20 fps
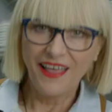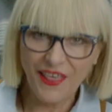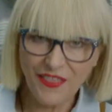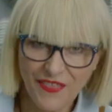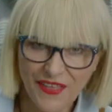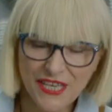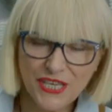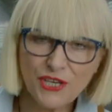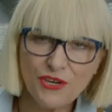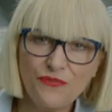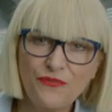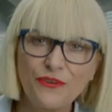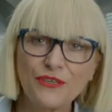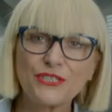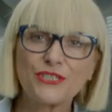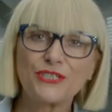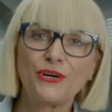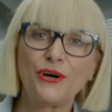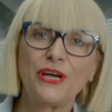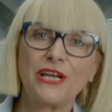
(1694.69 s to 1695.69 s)
Thank you for
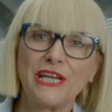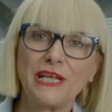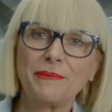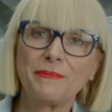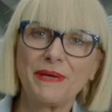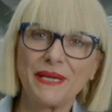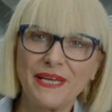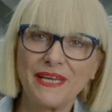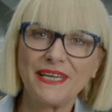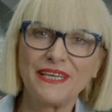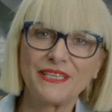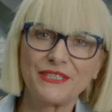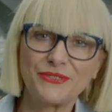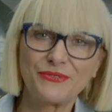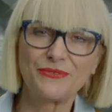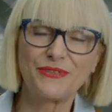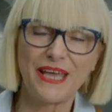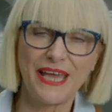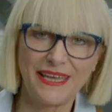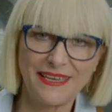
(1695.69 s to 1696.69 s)
joining me here
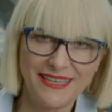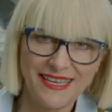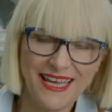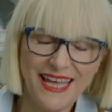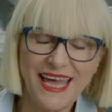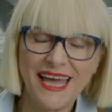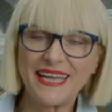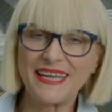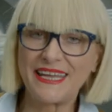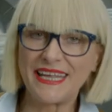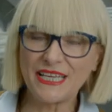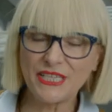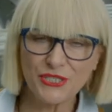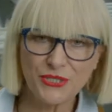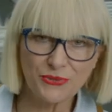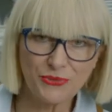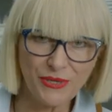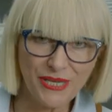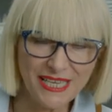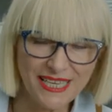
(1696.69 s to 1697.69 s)
today.
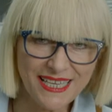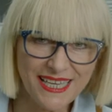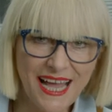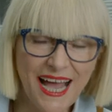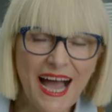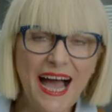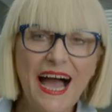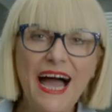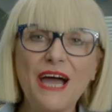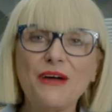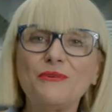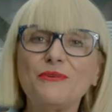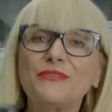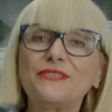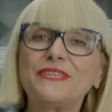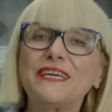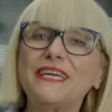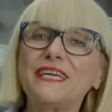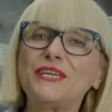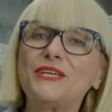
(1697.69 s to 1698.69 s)
Next week, I will
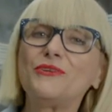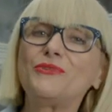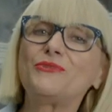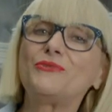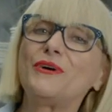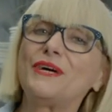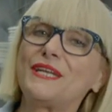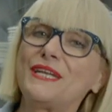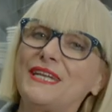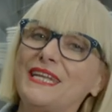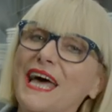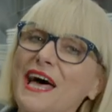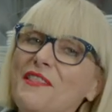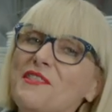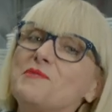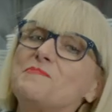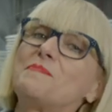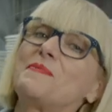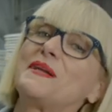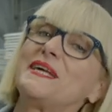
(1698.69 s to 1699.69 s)
take you to
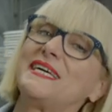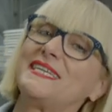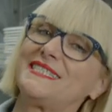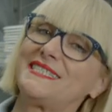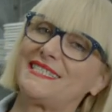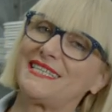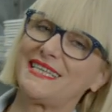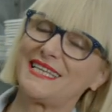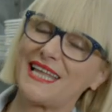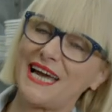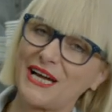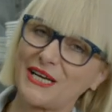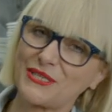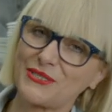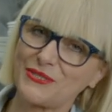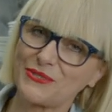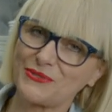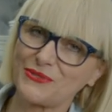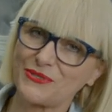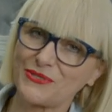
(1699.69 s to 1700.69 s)
another place in
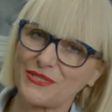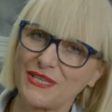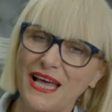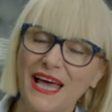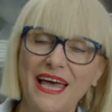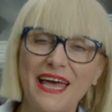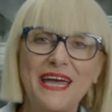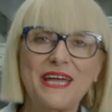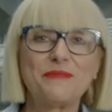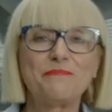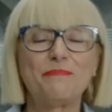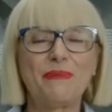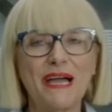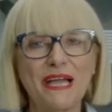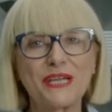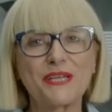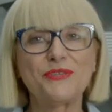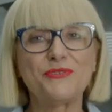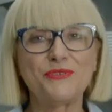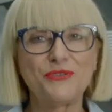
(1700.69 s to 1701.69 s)
Naxos. And
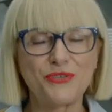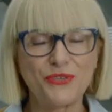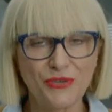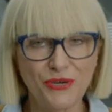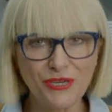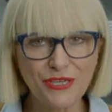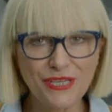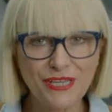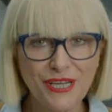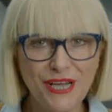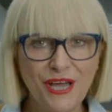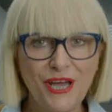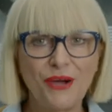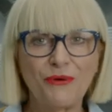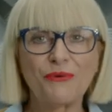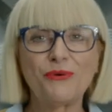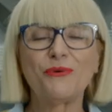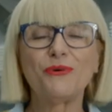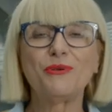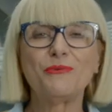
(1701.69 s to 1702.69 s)
back in New York,
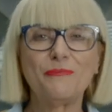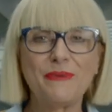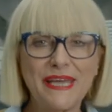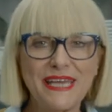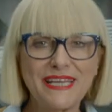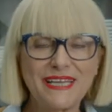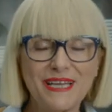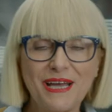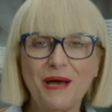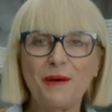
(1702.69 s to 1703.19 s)
we will make